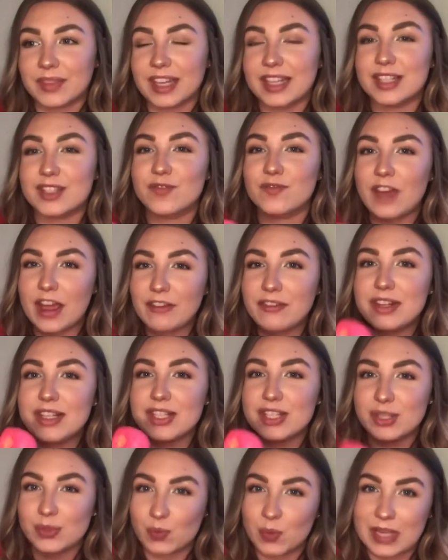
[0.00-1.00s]
it's very
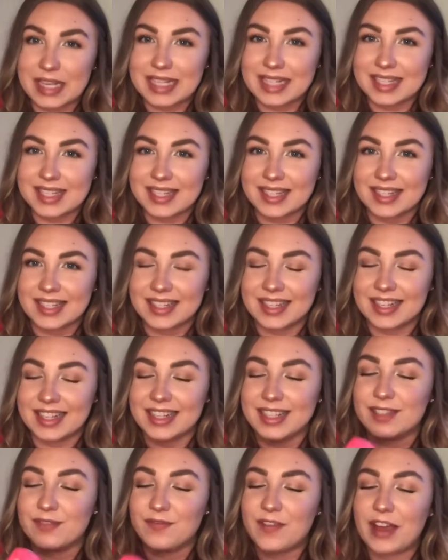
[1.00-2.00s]
sweet.
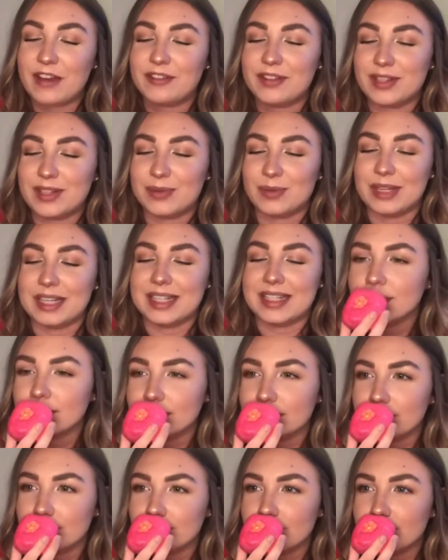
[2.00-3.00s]
It's very sweet.
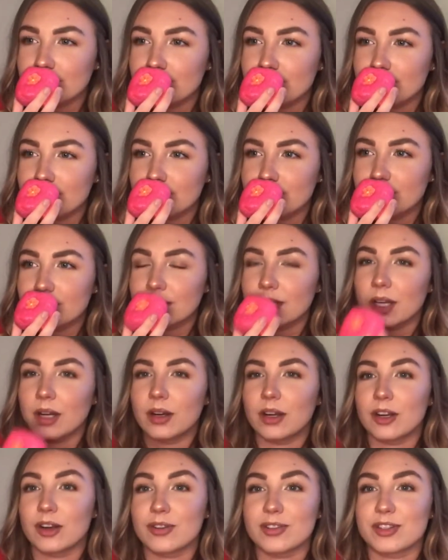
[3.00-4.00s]
Oh,
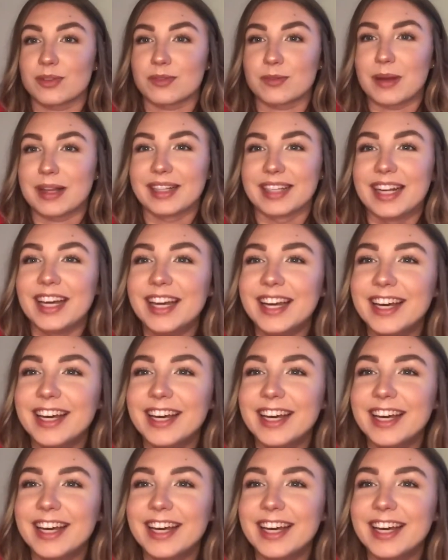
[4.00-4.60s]
I can't stop smelling.